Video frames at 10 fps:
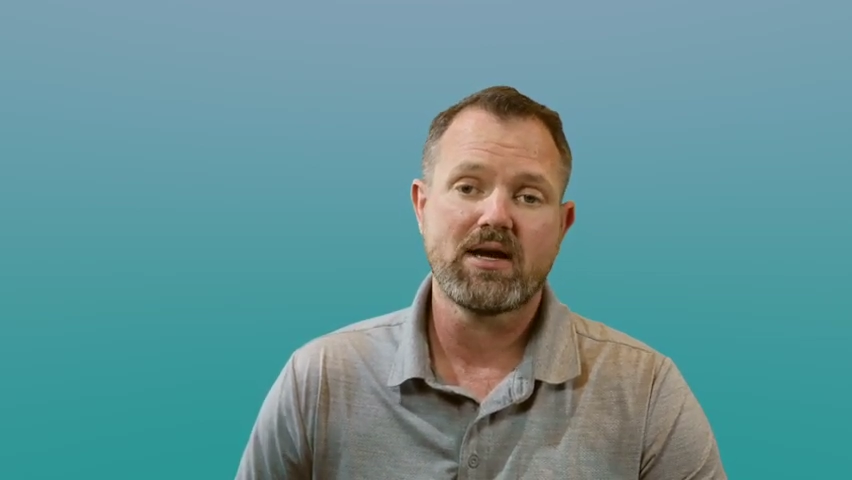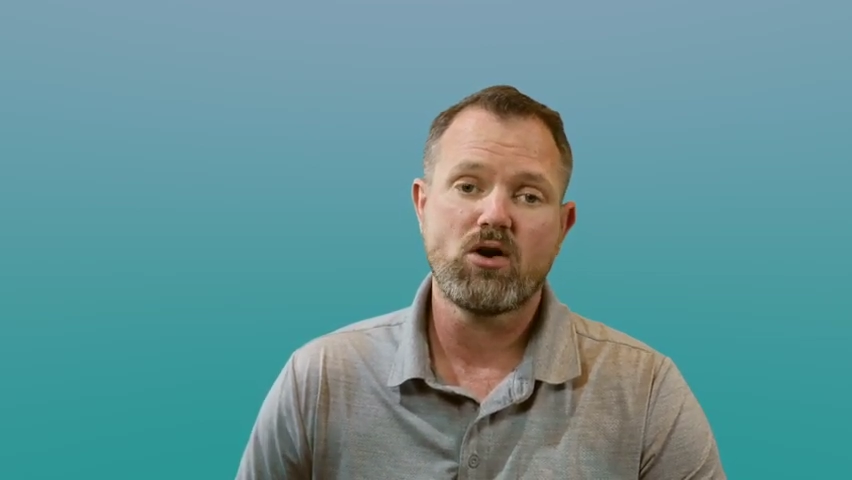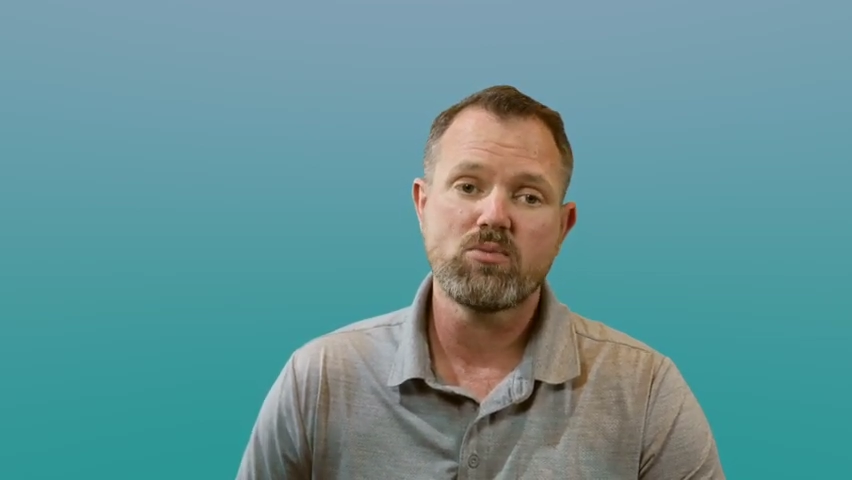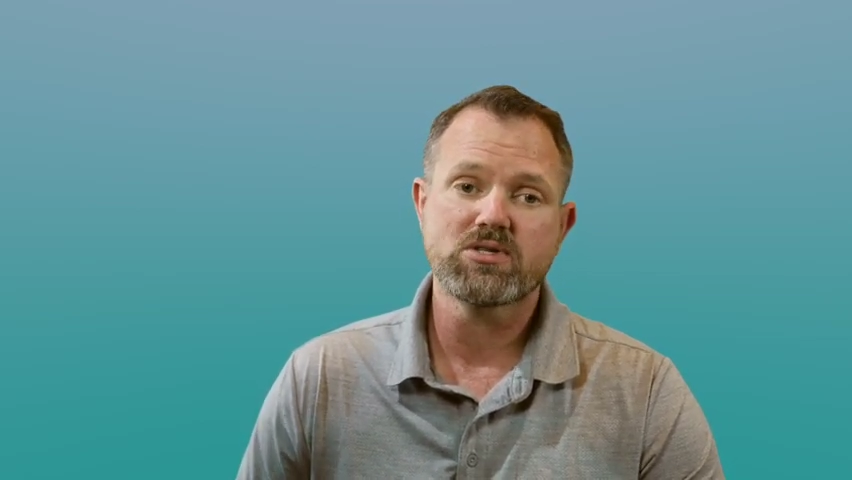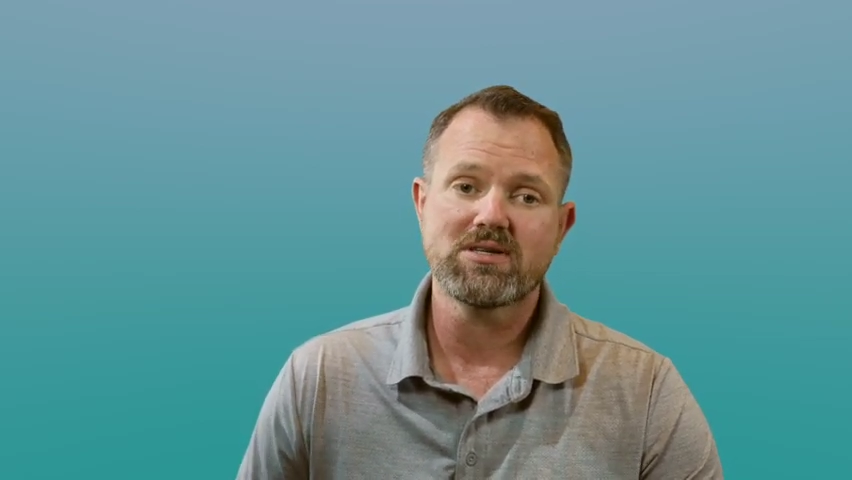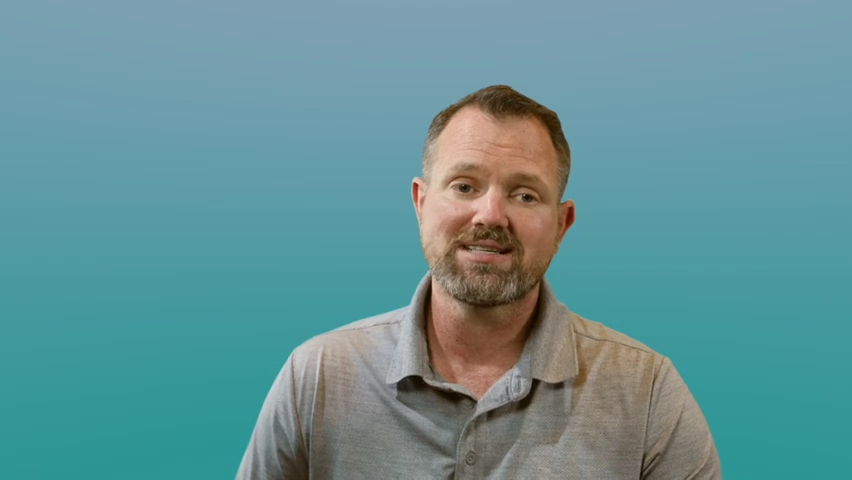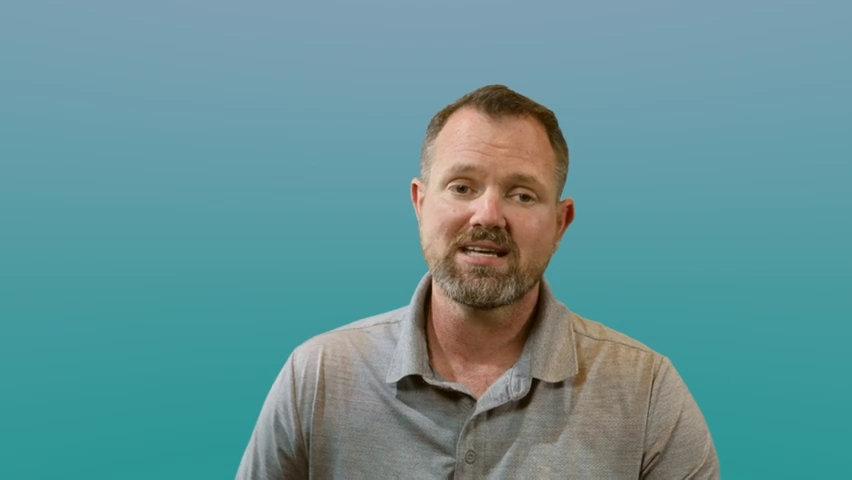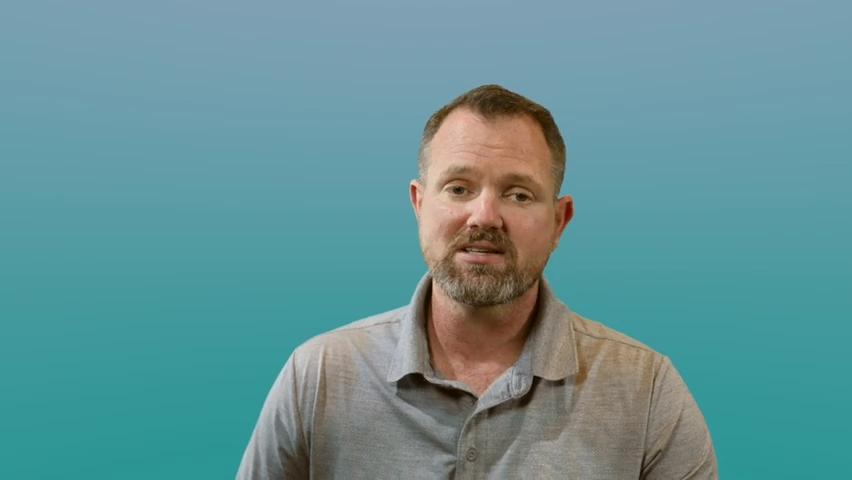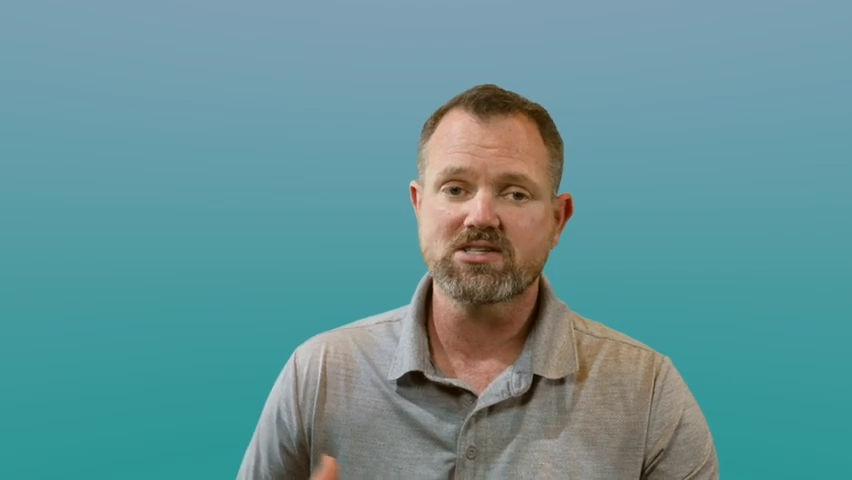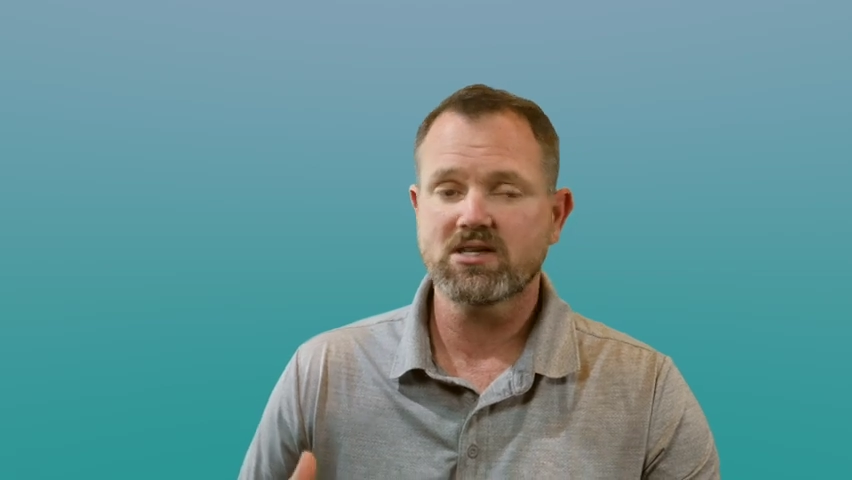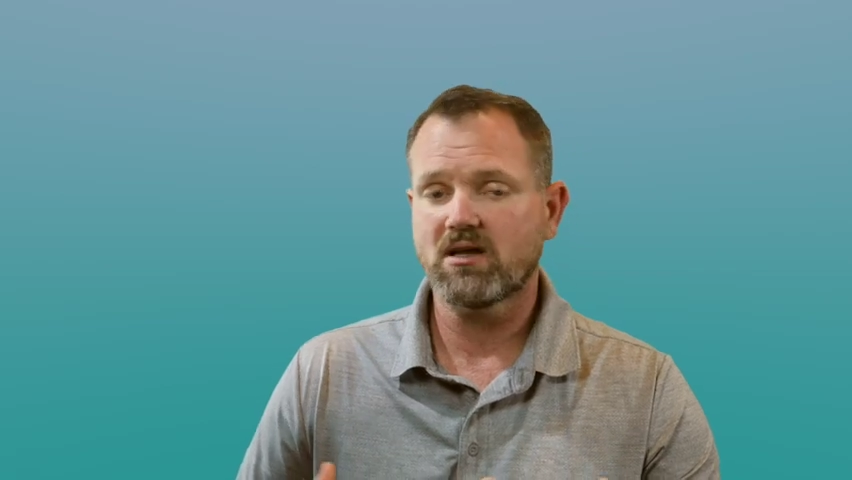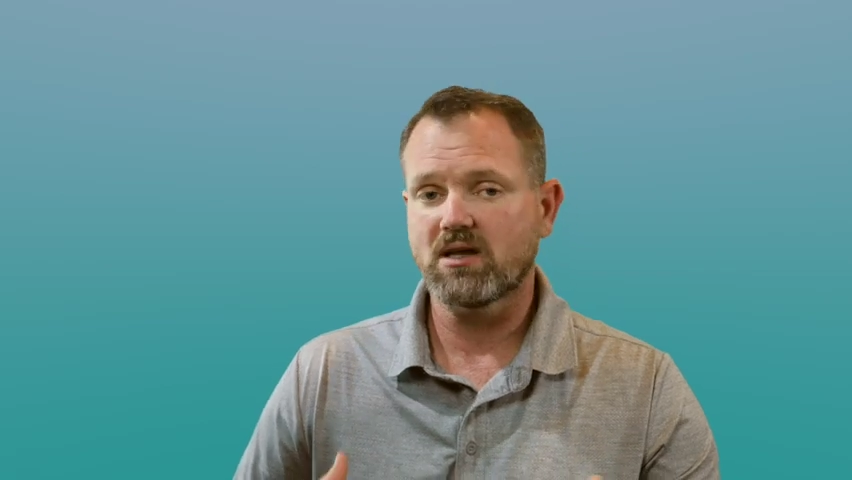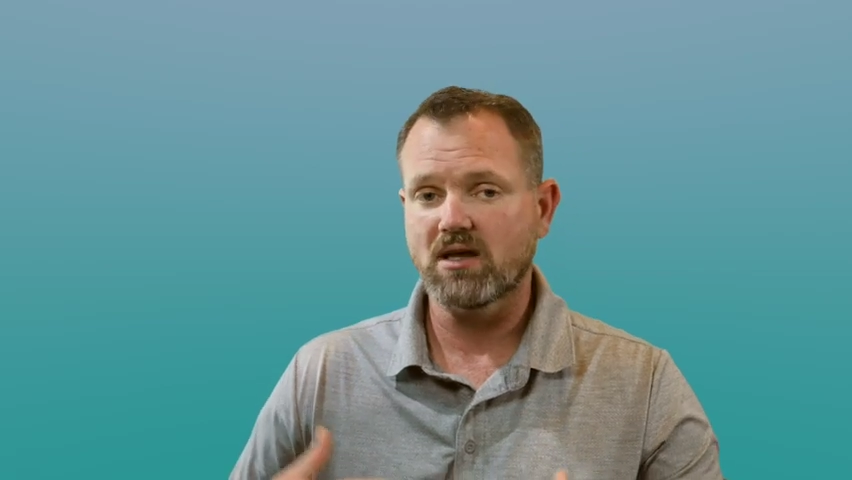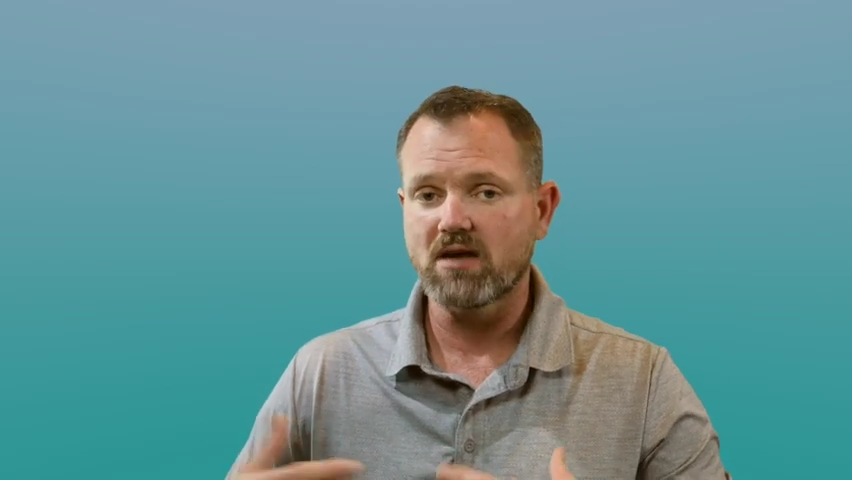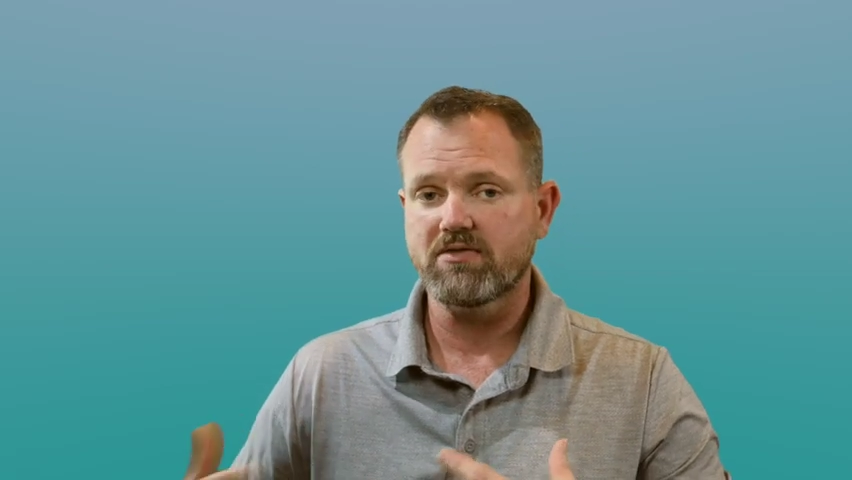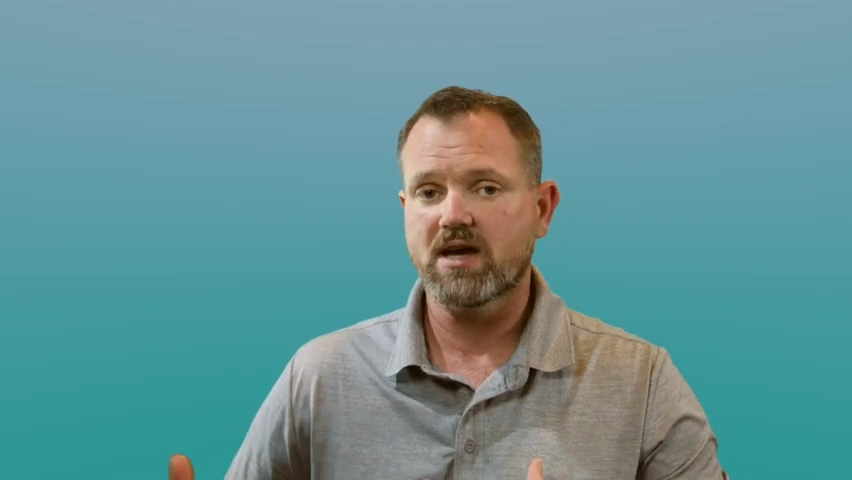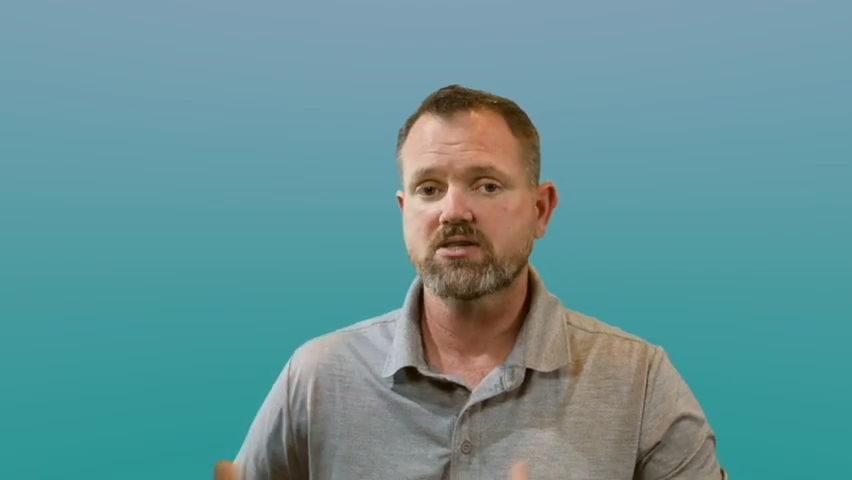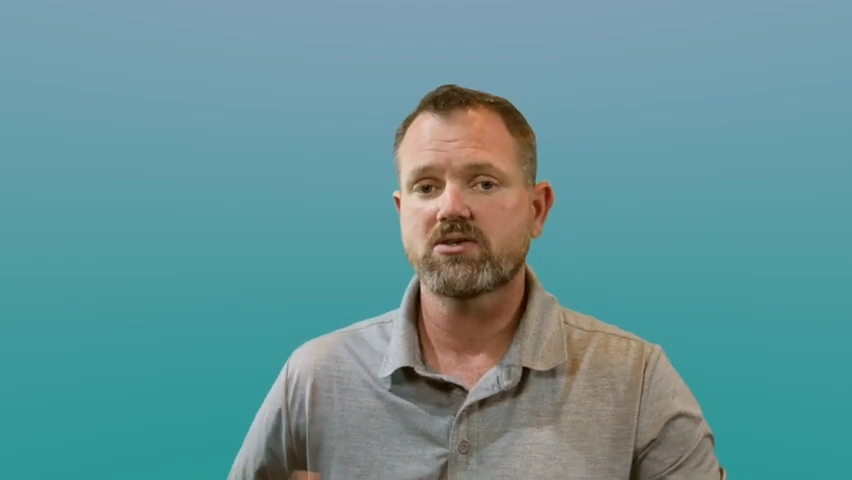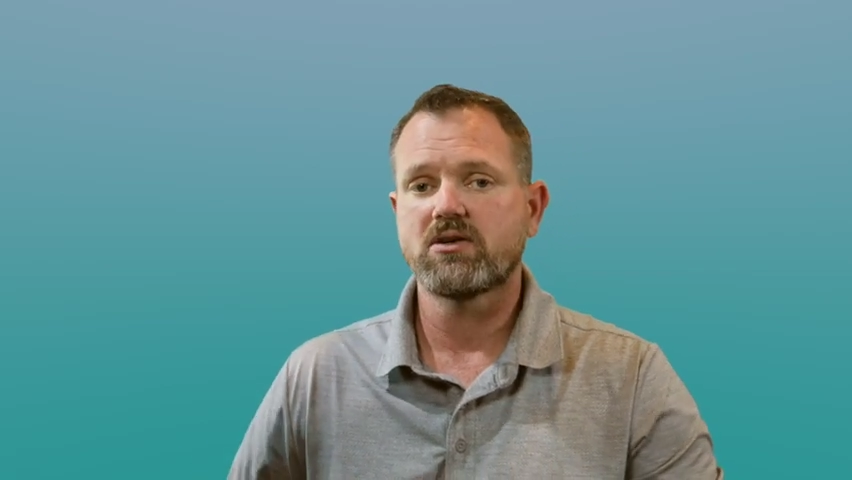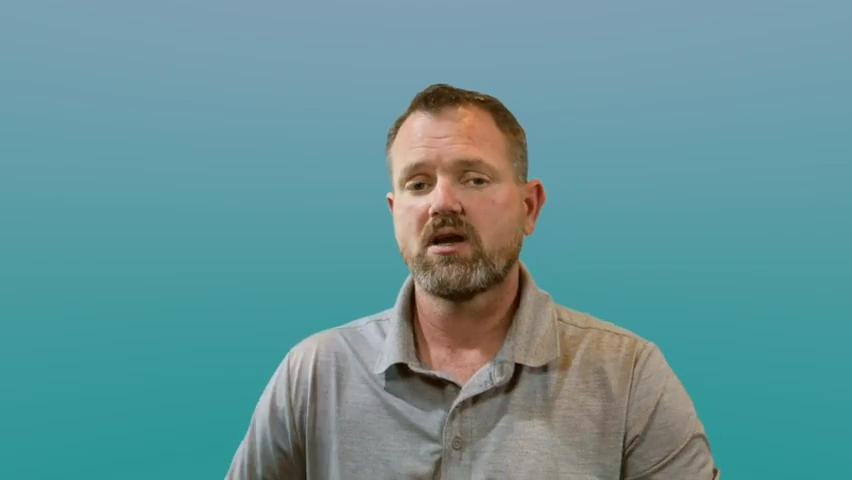homes tend to sell a lot
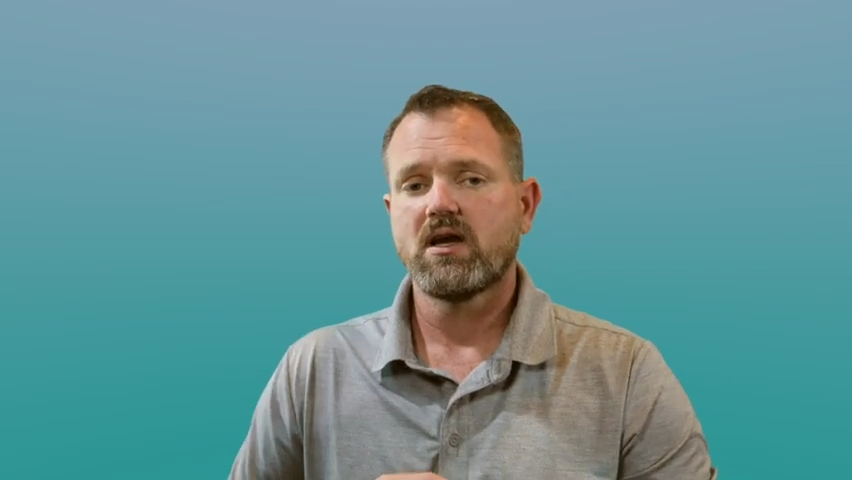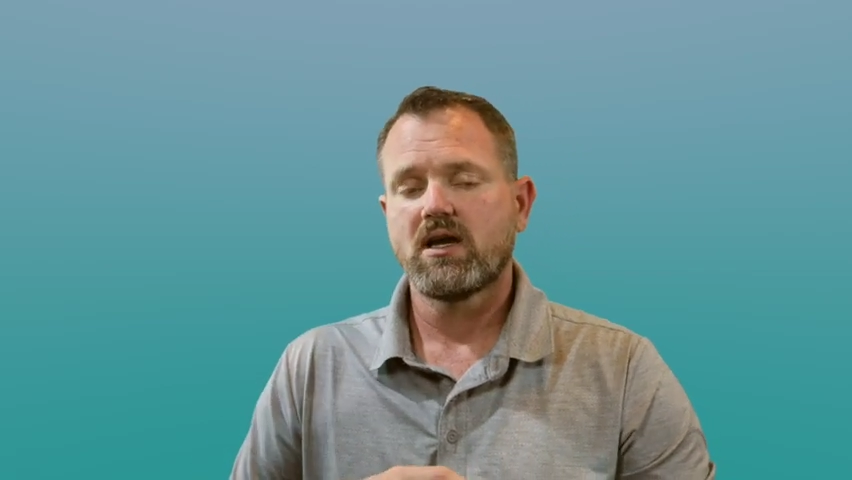faster,